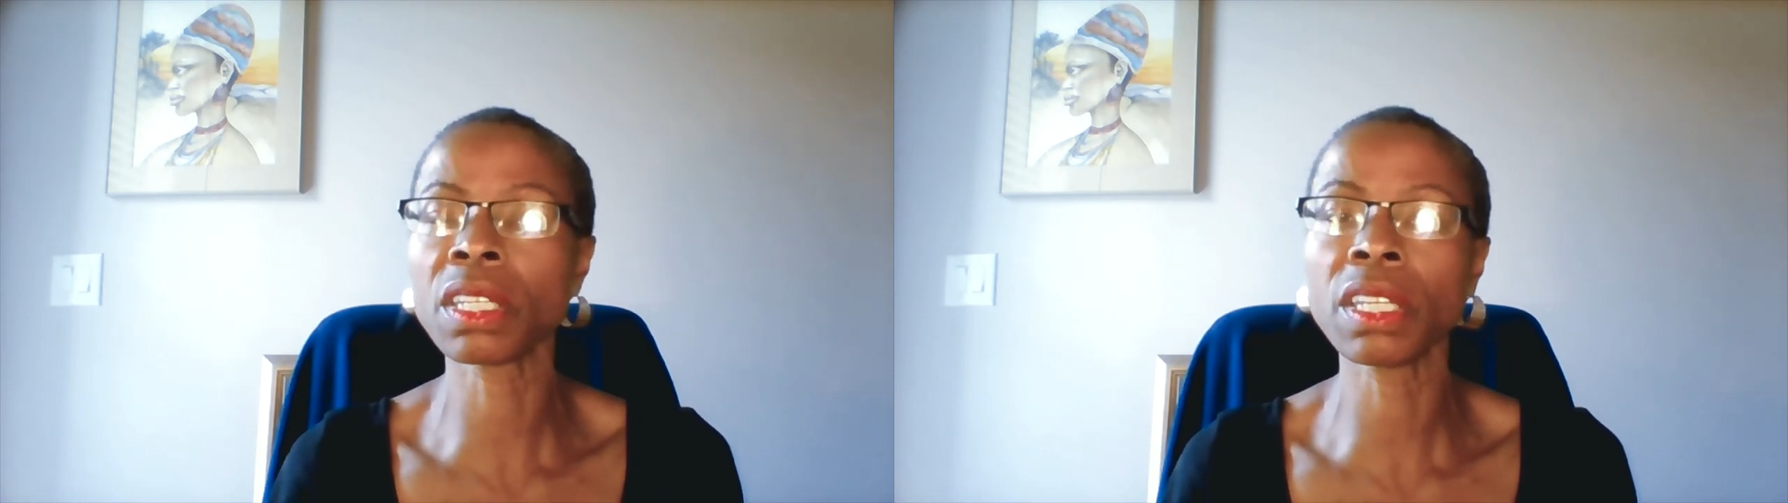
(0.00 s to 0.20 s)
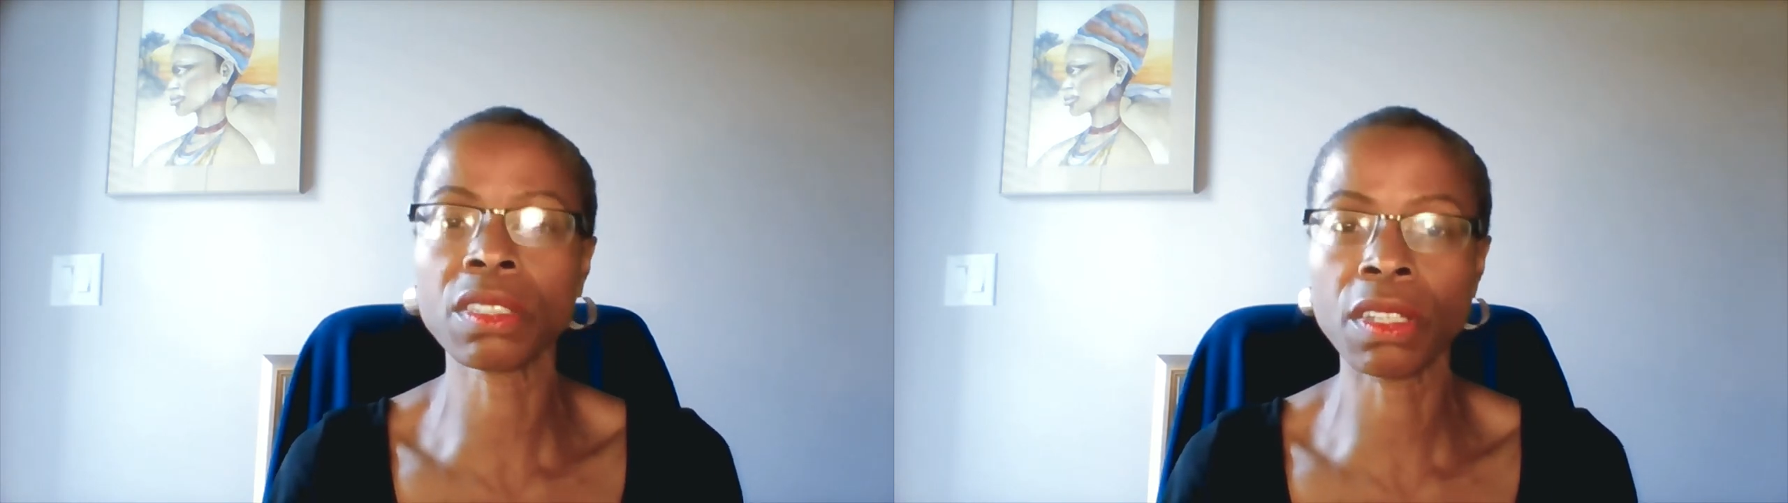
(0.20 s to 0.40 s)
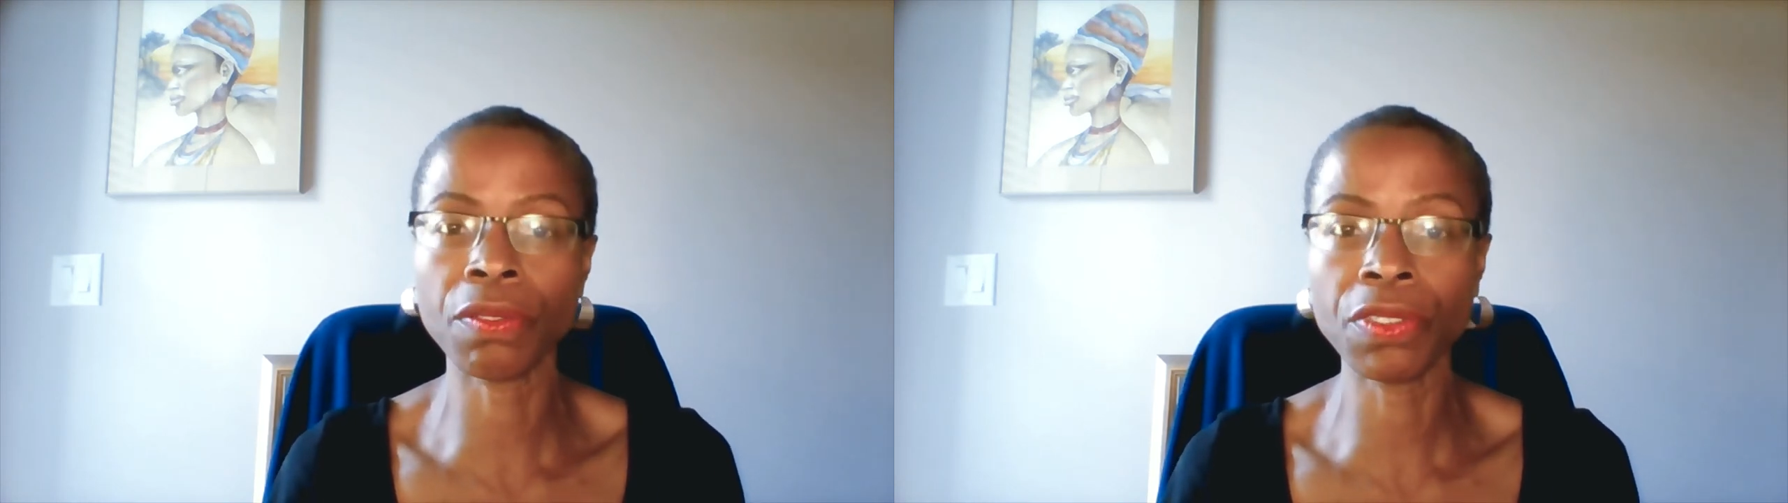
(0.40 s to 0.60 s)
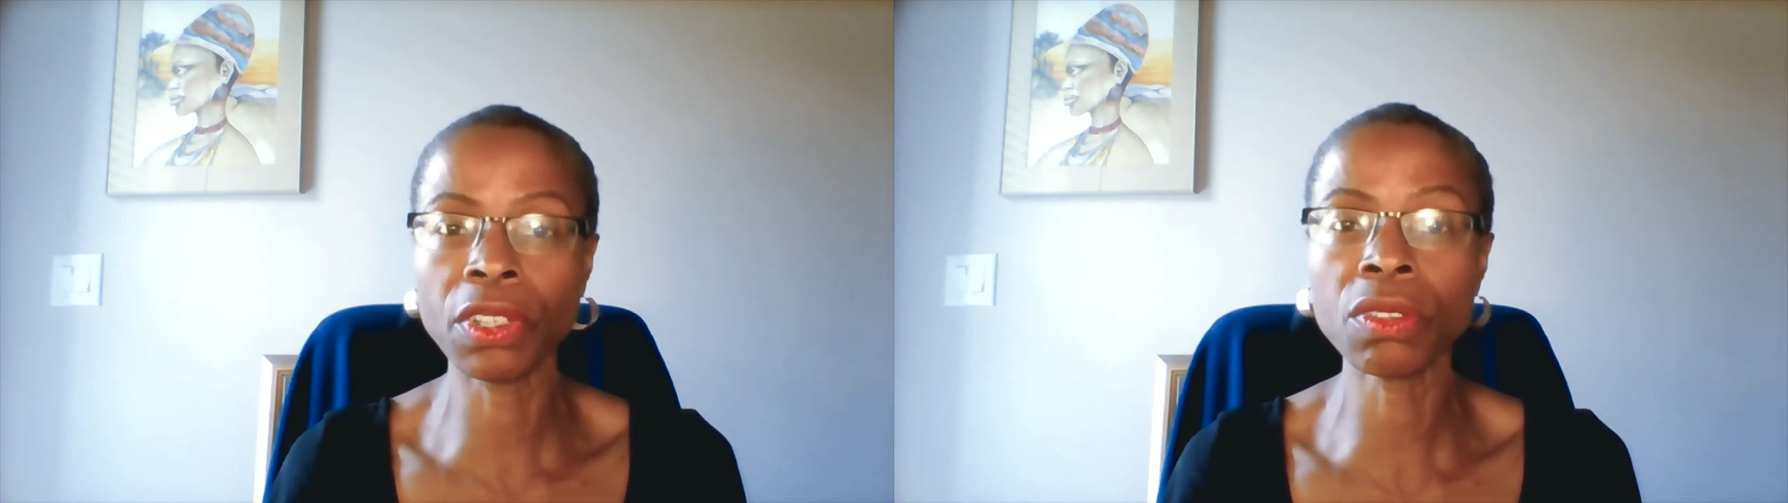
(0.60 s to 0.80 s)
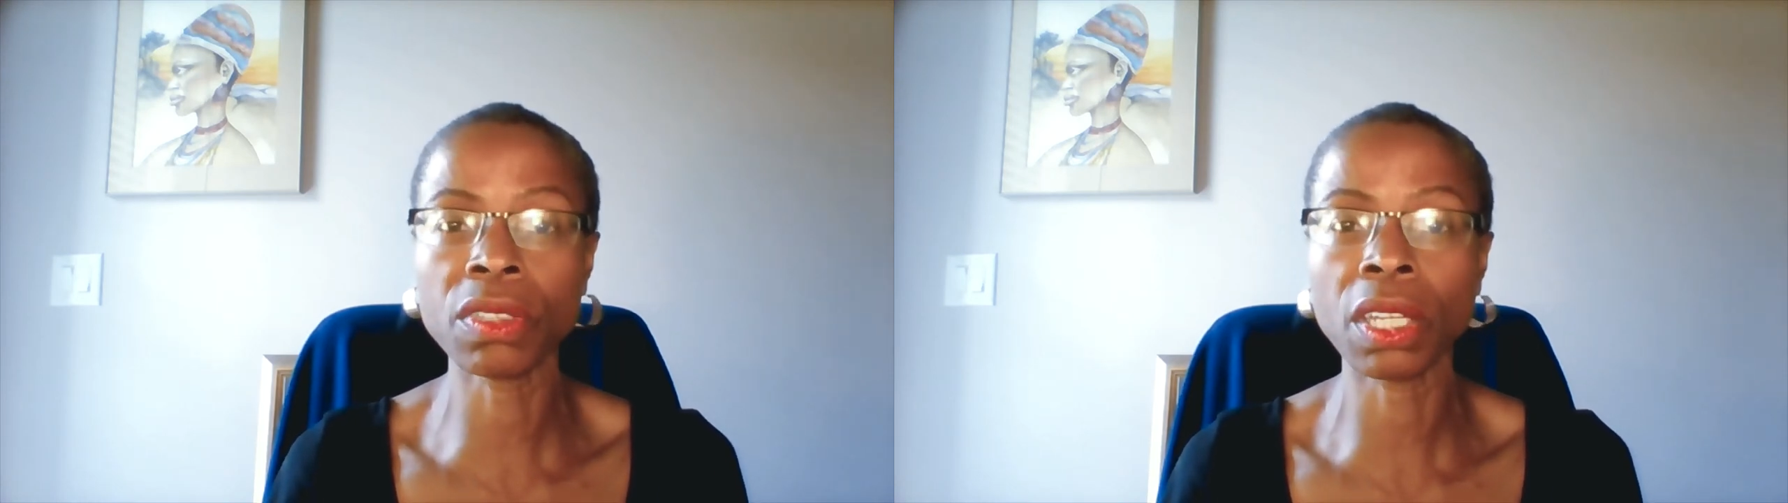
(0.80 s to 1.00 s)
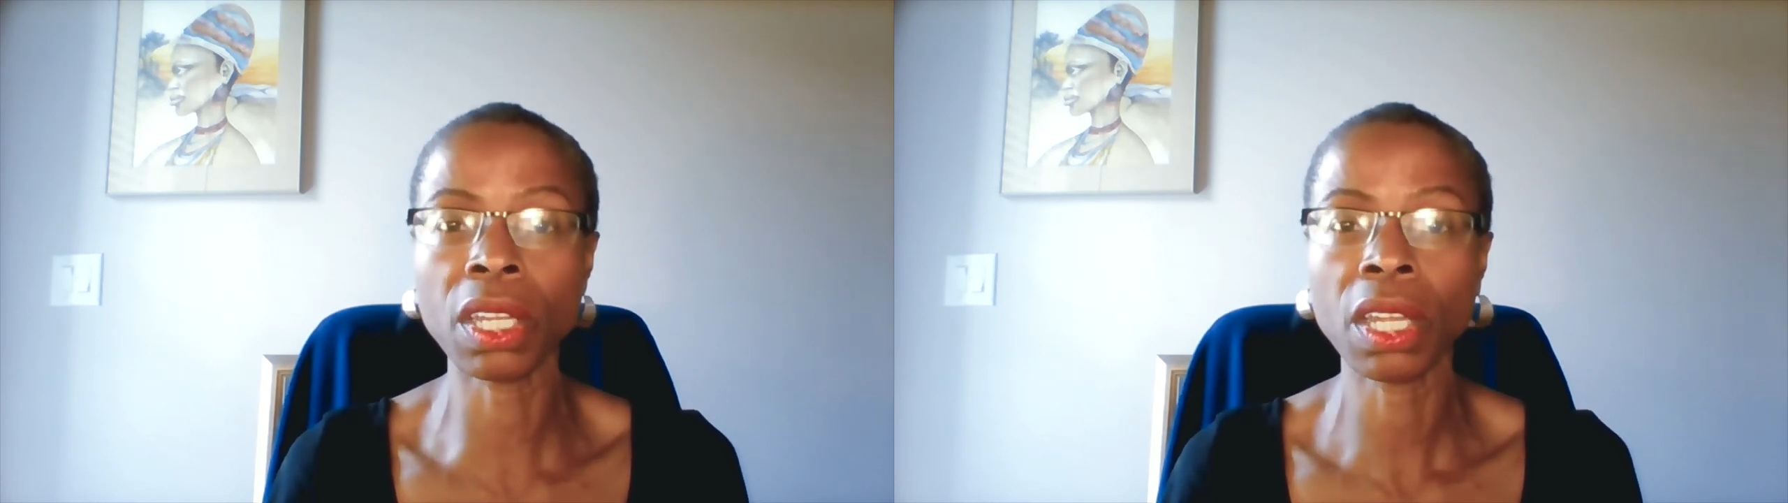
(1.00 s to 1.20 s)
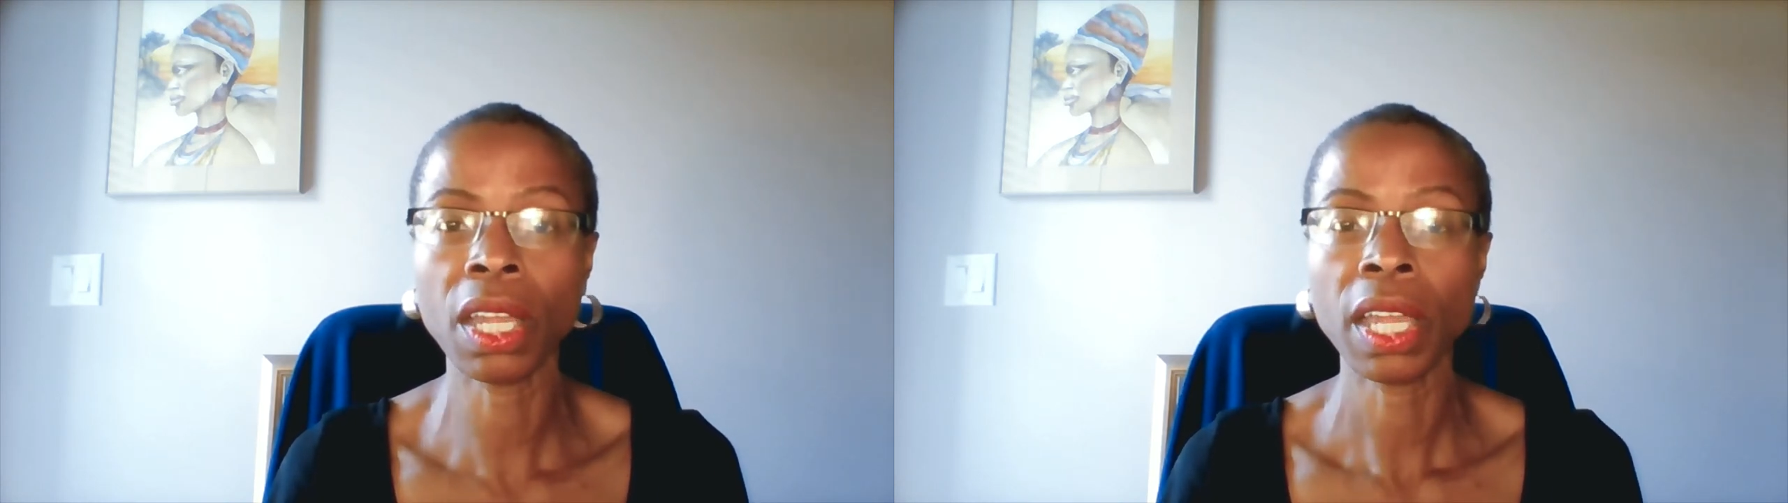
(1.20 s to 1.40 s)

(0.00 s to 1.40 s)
It gets confusing